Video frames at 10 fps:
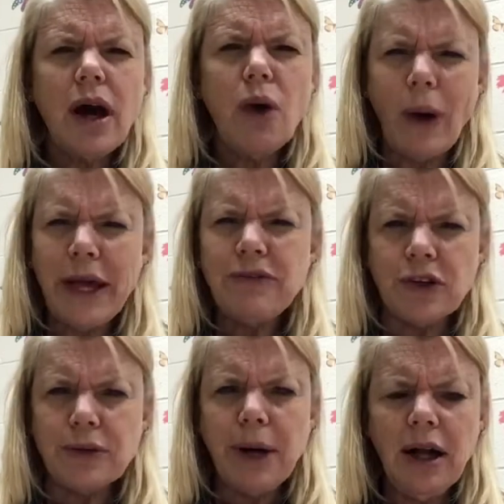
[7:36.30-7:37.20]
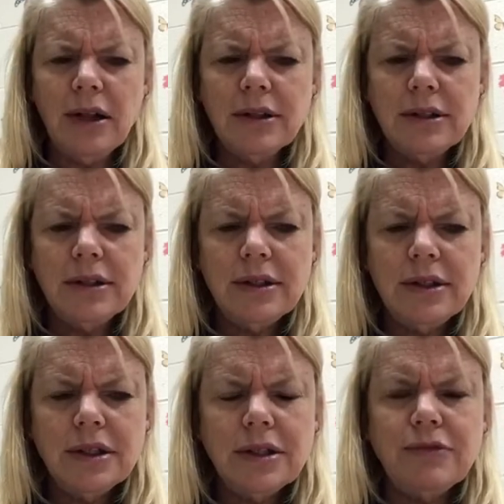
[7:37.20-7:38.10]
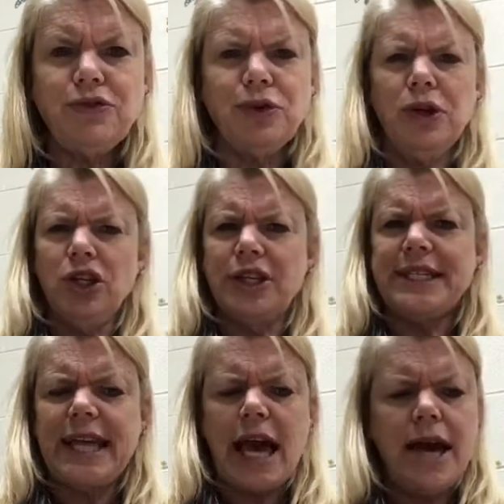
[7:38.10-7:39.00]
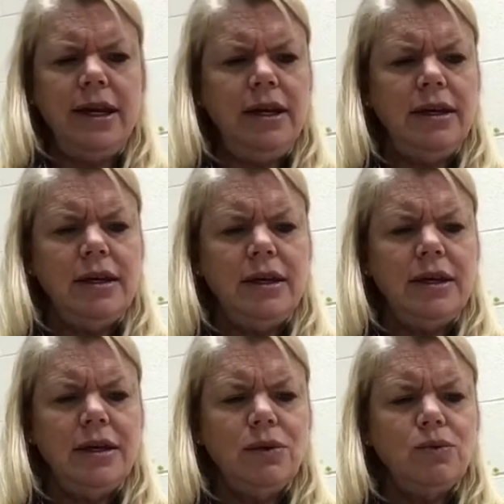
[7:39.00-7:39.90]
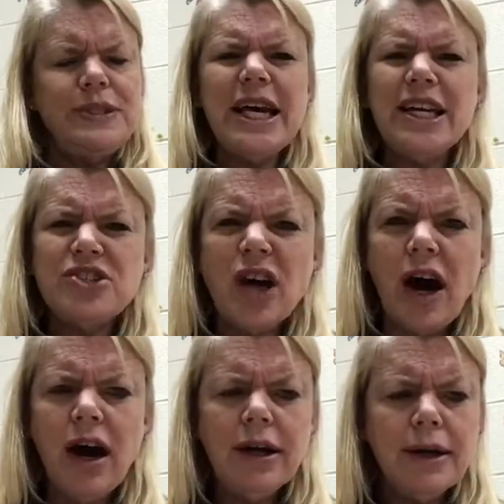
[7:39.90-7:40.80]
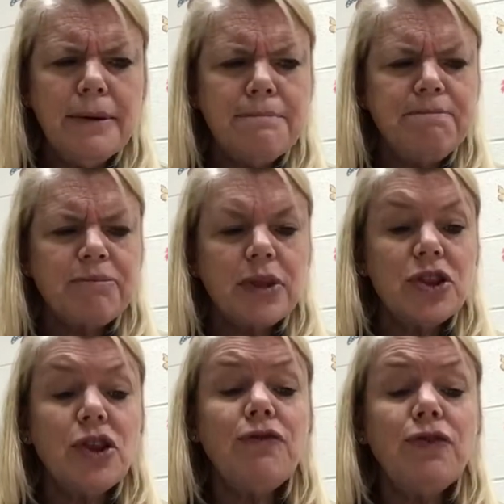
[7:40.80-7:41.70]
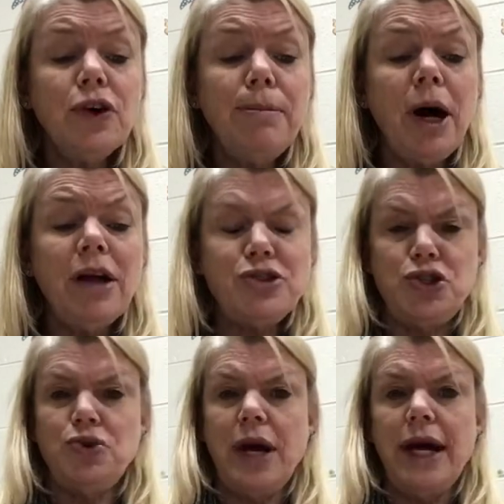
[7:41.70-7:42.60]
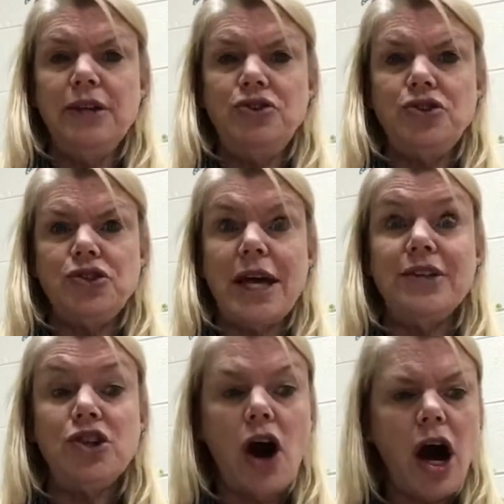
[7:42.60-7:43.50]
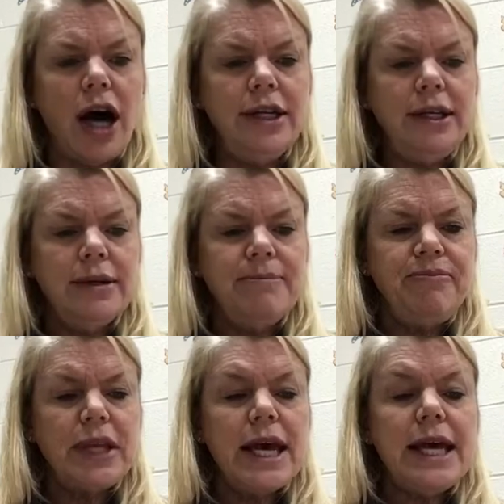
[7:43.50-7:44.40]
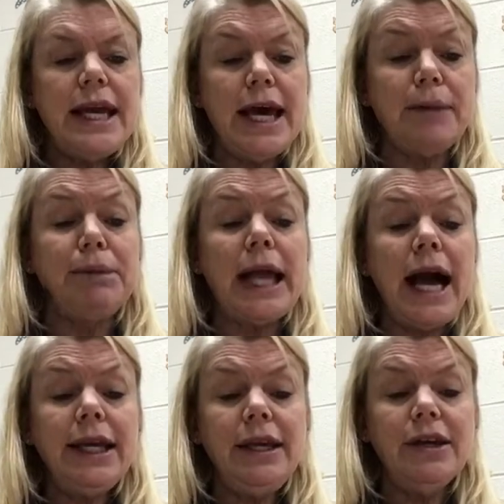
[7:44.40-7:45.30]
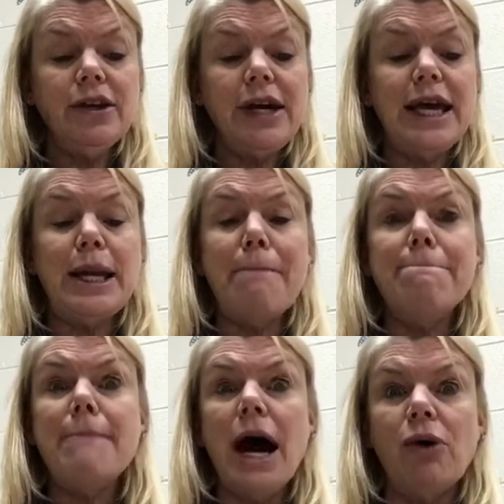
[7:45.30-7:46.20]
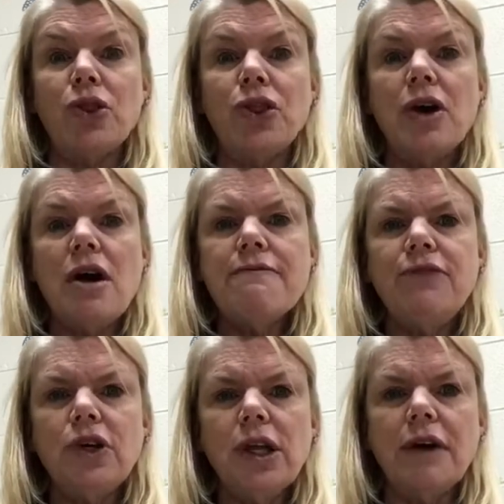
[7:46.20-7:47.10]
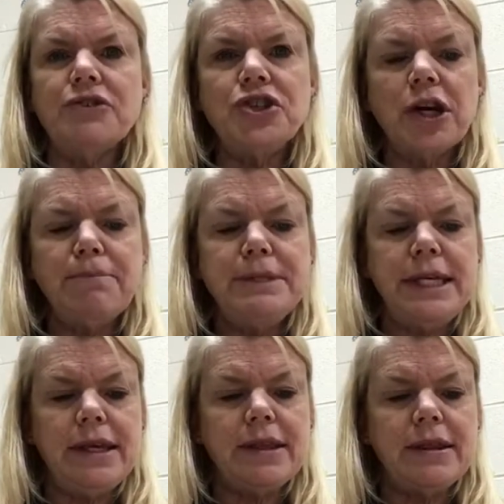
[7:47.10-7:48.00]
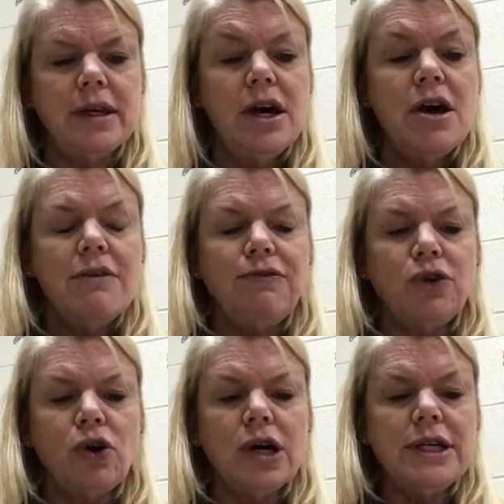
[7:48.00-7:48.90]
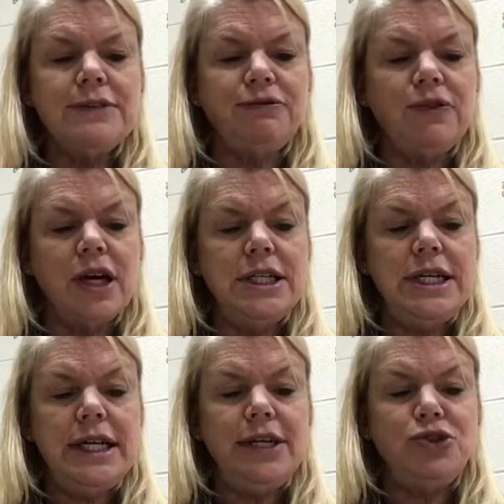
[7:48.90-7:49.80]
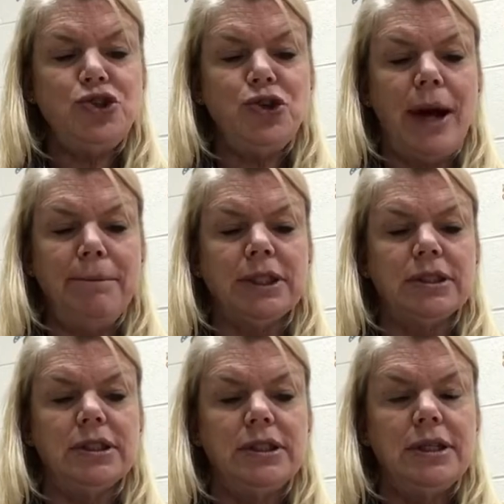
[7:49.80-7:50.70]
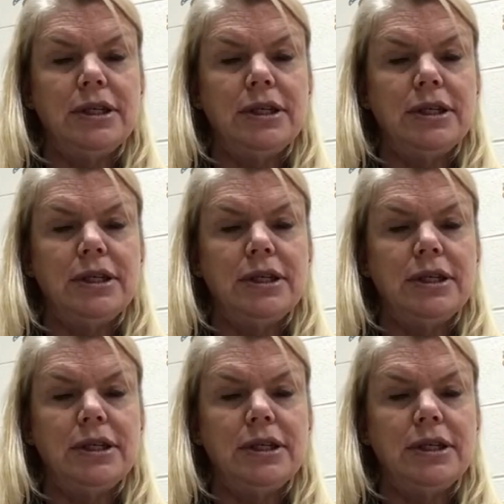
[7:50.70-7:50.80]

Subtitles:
a white fur ball. Flora looked again. Was that a dog? The fur ball stretched and yawned. It had a black ear and a mouth full of sharp teeth. Flora's front knees trembled.